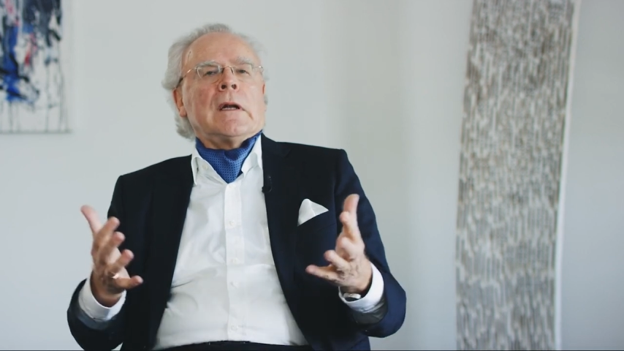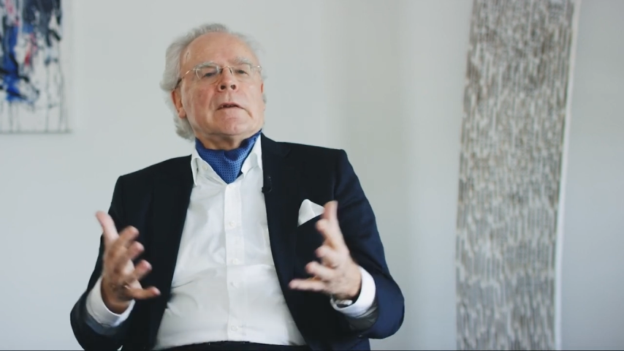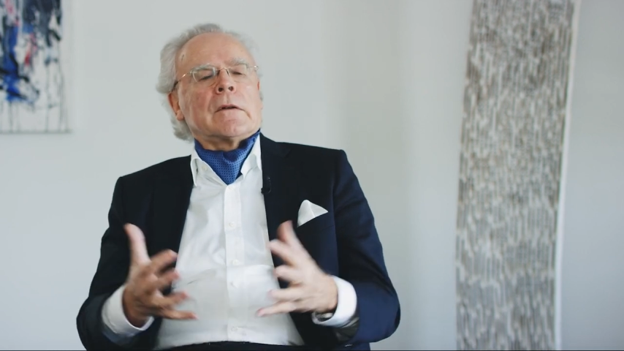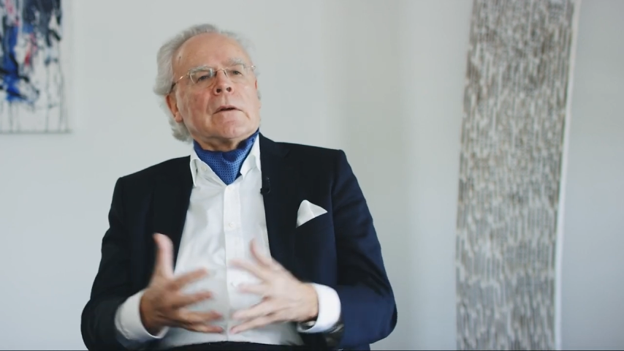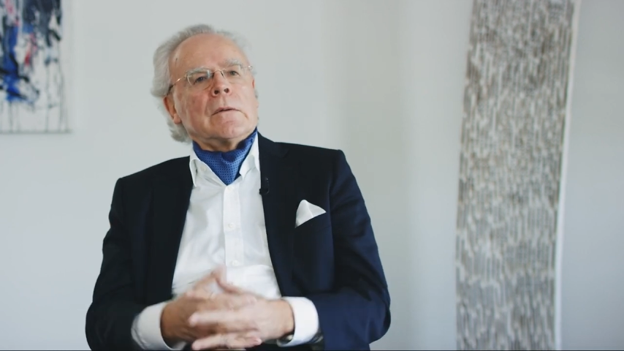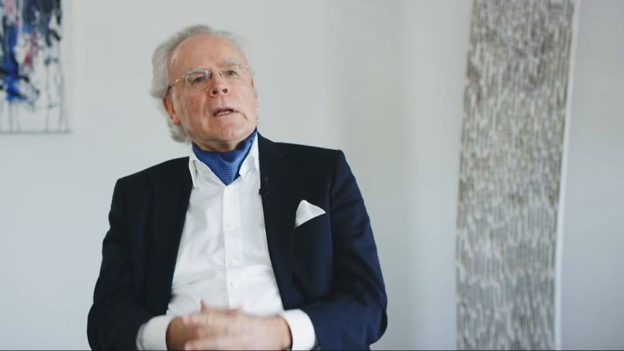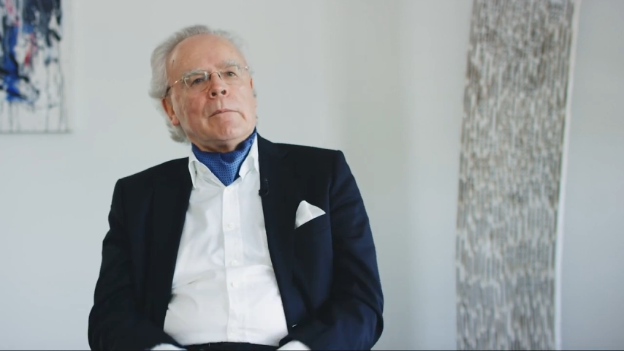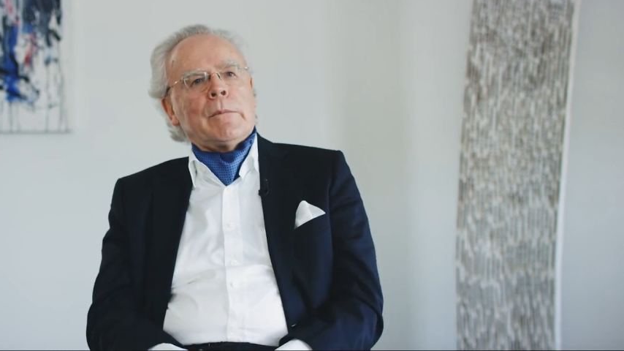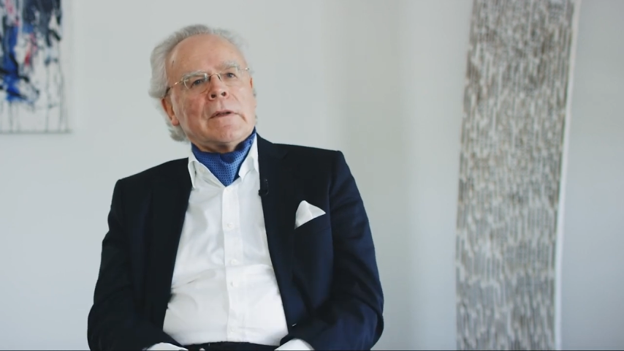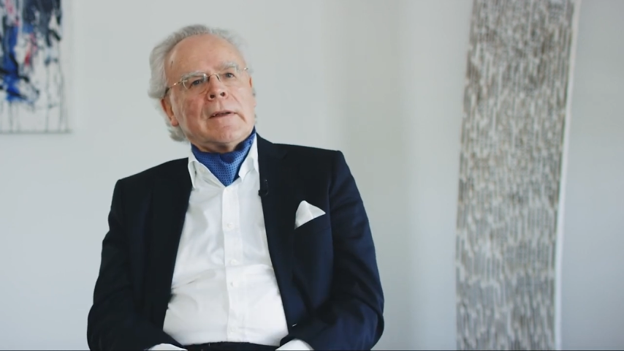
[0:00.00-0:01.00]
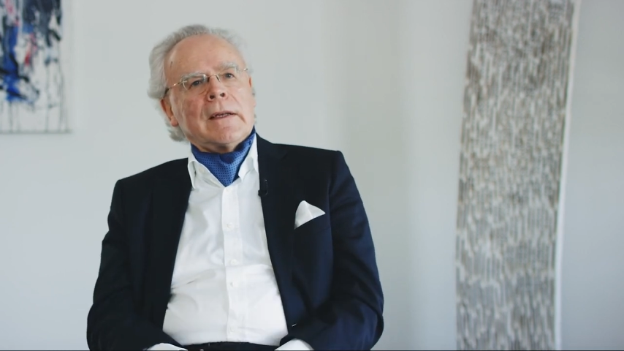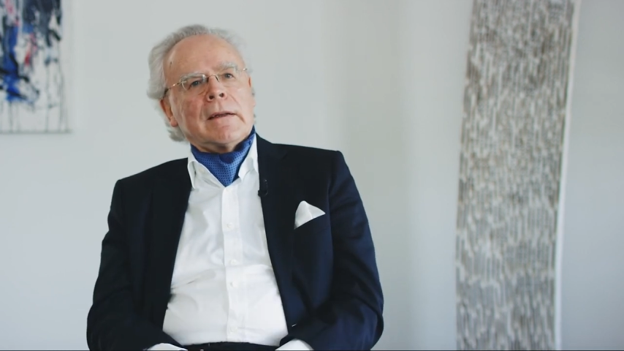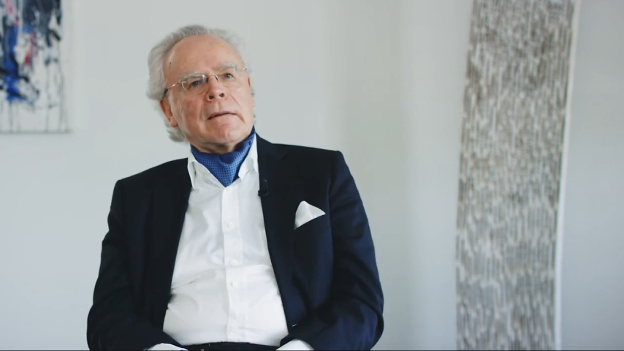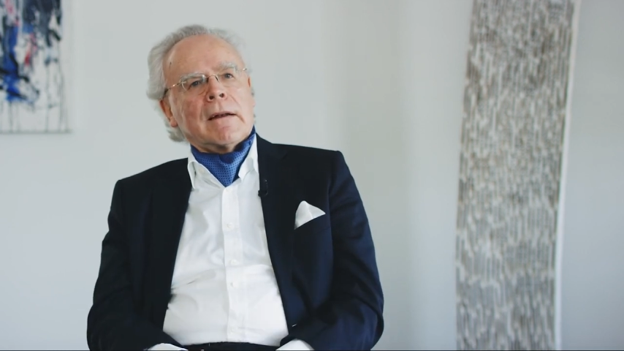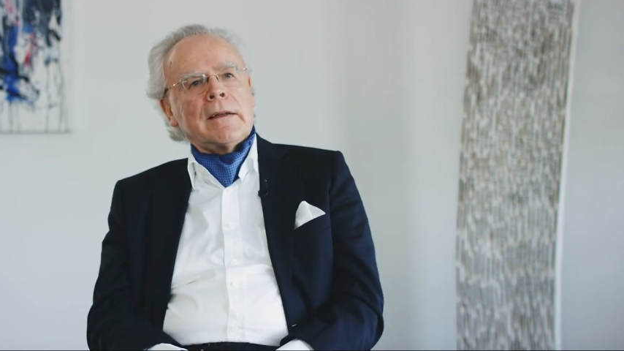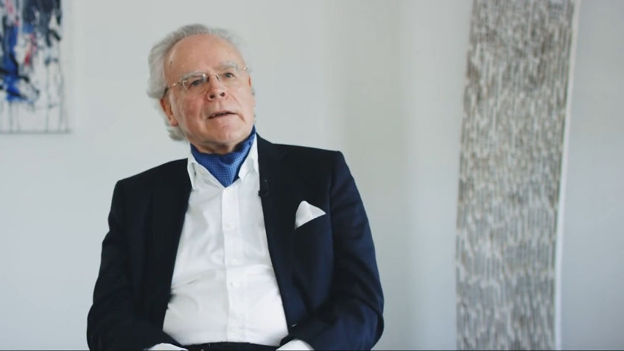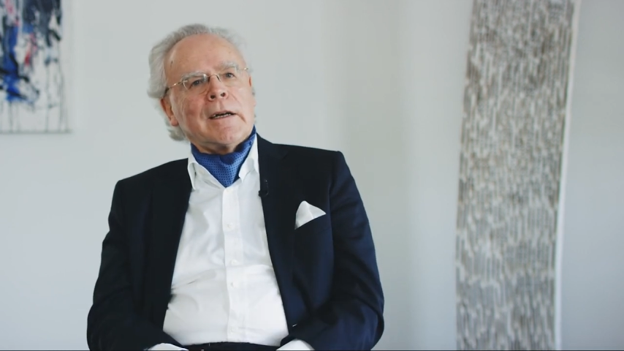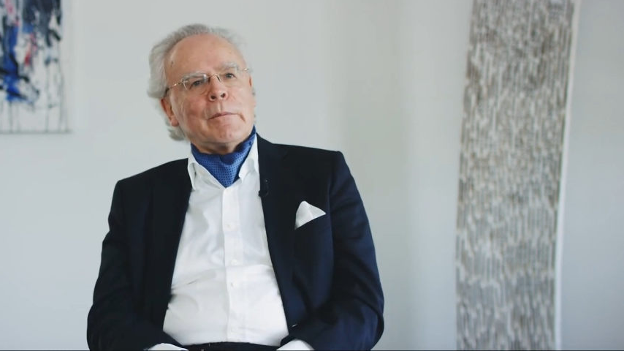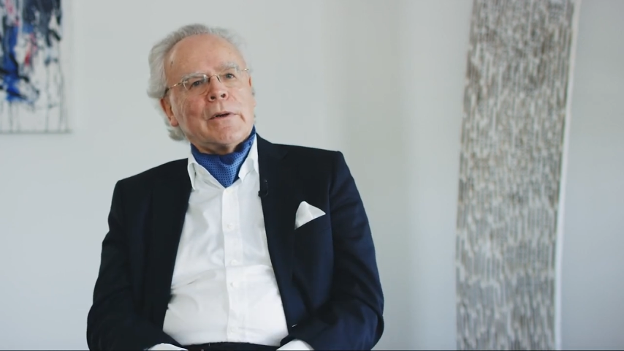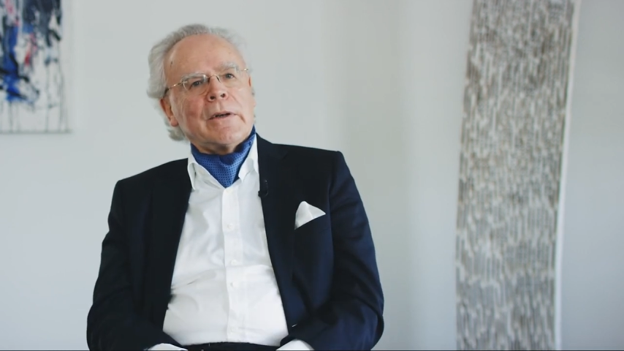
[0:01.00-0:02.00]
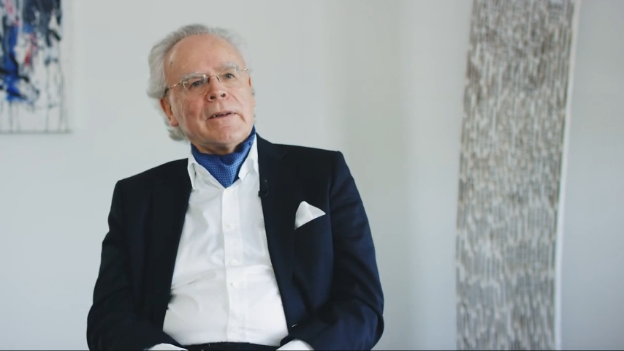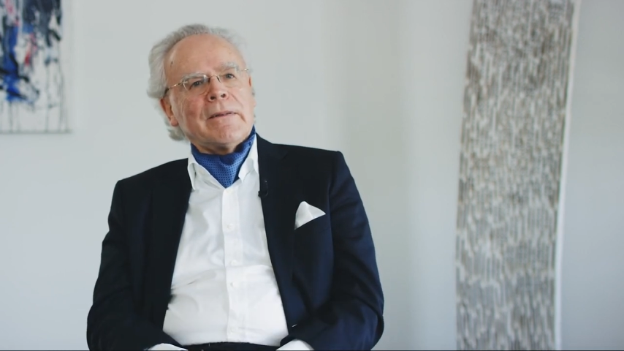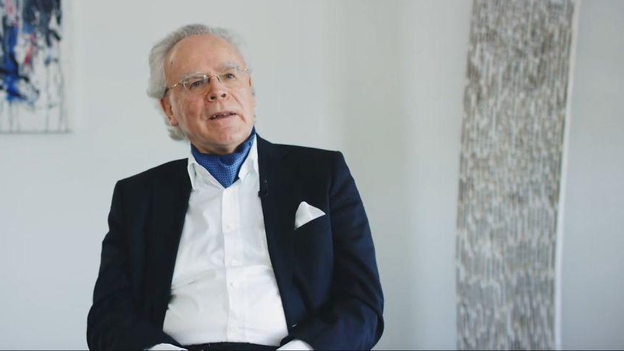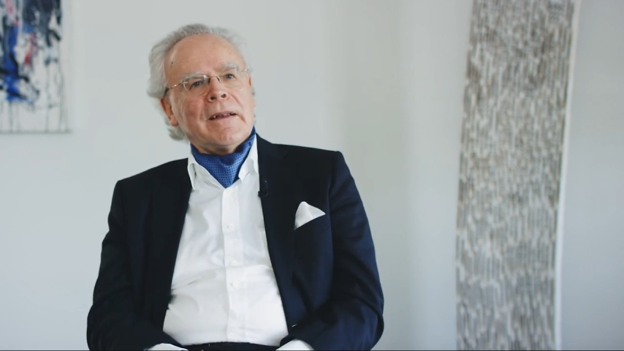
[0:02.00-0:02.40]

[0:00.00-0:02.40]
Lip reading: or less grown up on the glider airport,